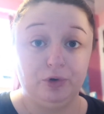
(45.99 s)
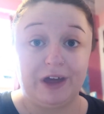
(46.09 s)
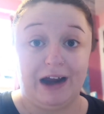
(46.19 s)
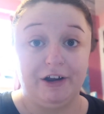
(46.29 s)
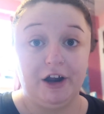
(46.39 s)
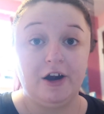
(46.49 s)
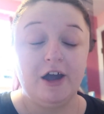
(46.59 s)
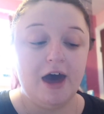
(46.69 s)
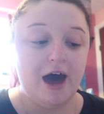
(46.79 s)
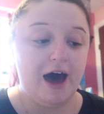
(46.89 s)
carrier,
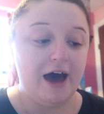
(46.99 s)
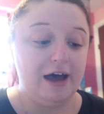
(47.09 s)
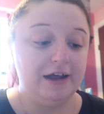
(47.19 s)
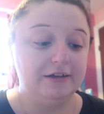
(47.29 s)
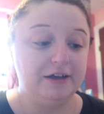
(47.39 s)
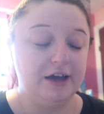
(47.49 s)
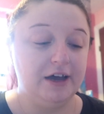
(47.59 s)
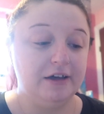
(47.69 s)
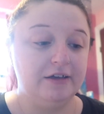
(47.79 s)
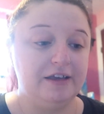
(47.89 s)
and
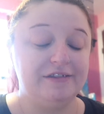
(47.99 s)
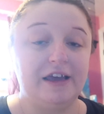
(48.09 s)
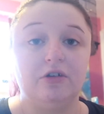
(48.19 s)
they said,